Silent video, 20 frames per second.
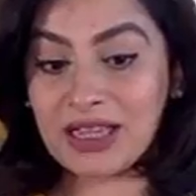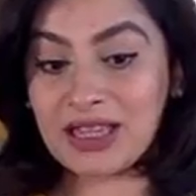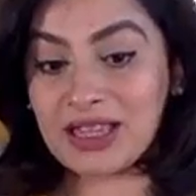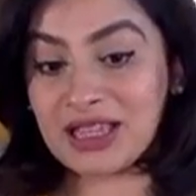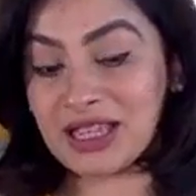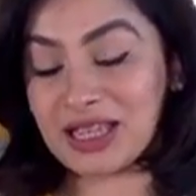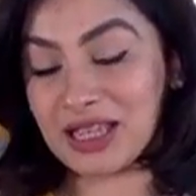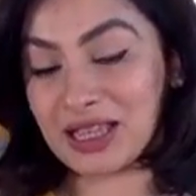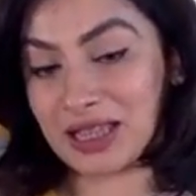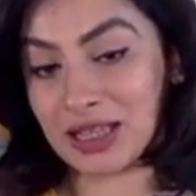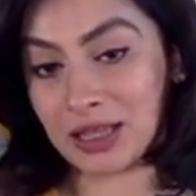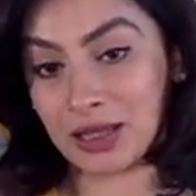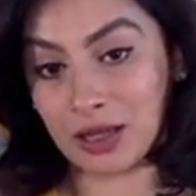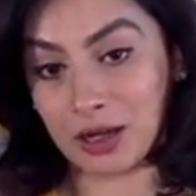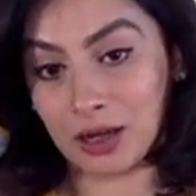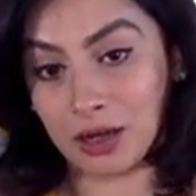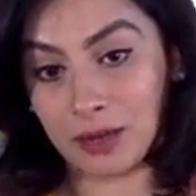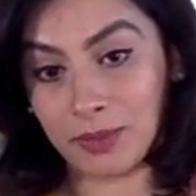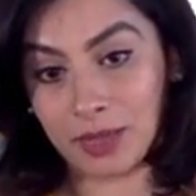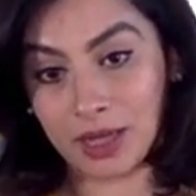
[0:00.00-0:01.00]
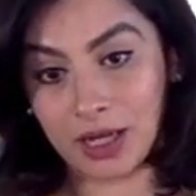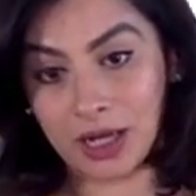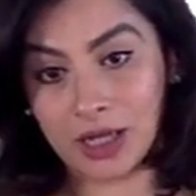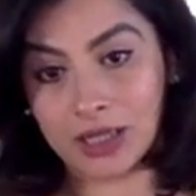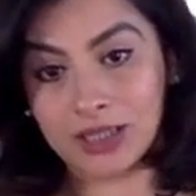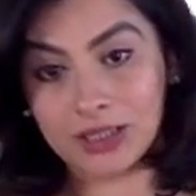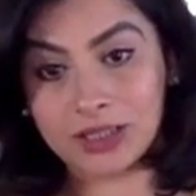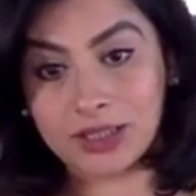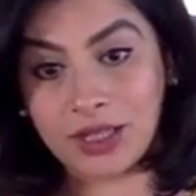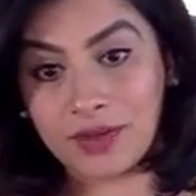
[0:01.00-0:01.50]
I think that the Hermit
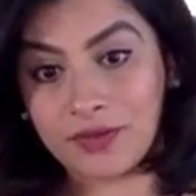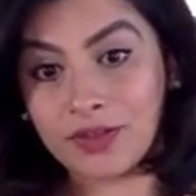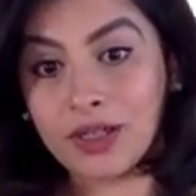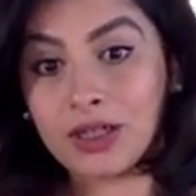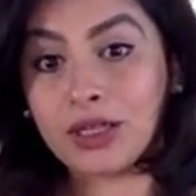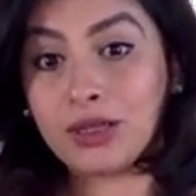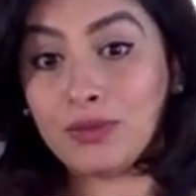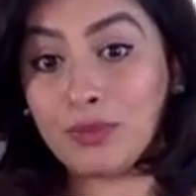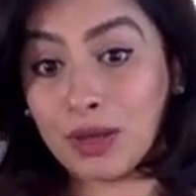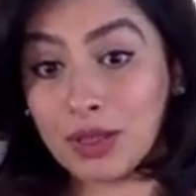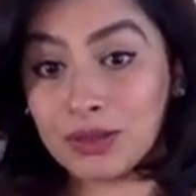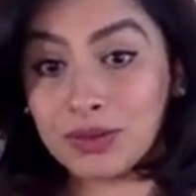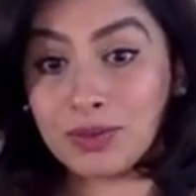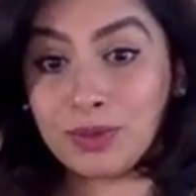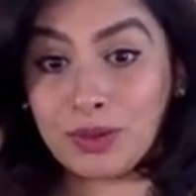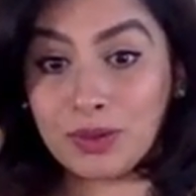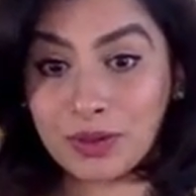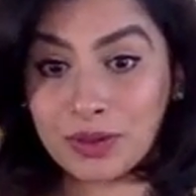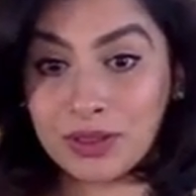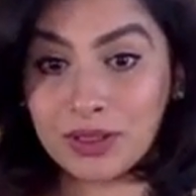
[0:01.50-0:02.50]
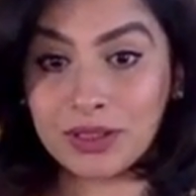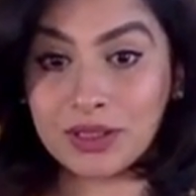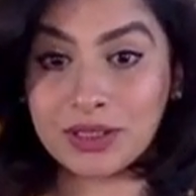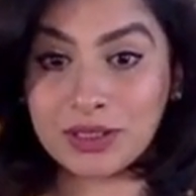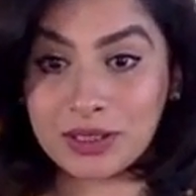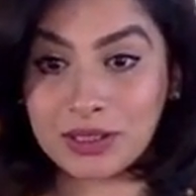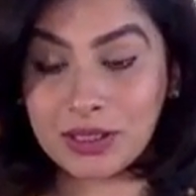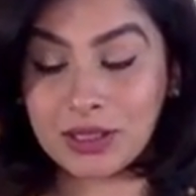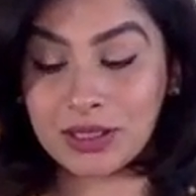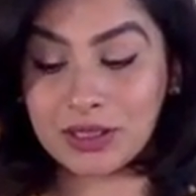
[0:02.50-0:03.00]
card is definitely one to be
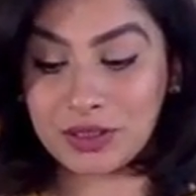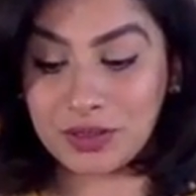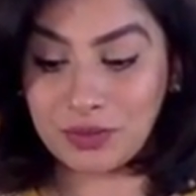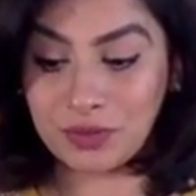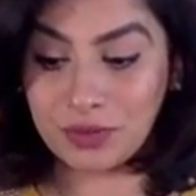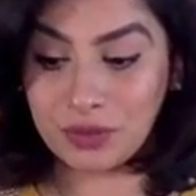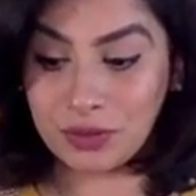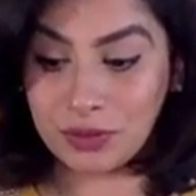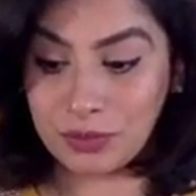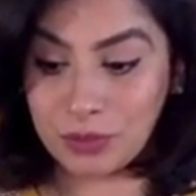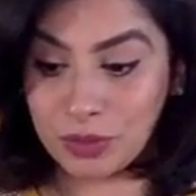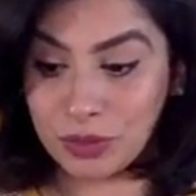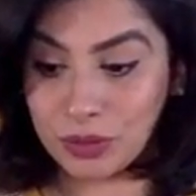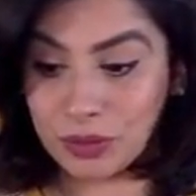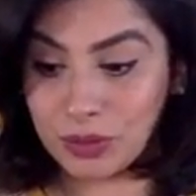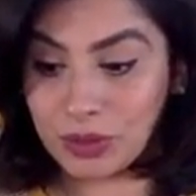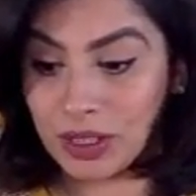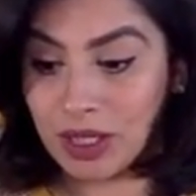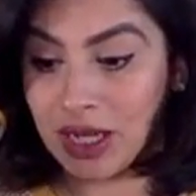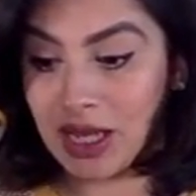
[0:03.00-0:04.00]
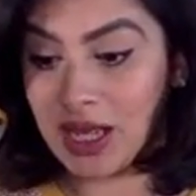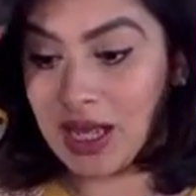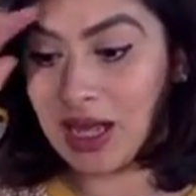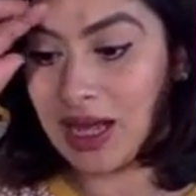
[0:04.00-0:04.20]
honored this full moon.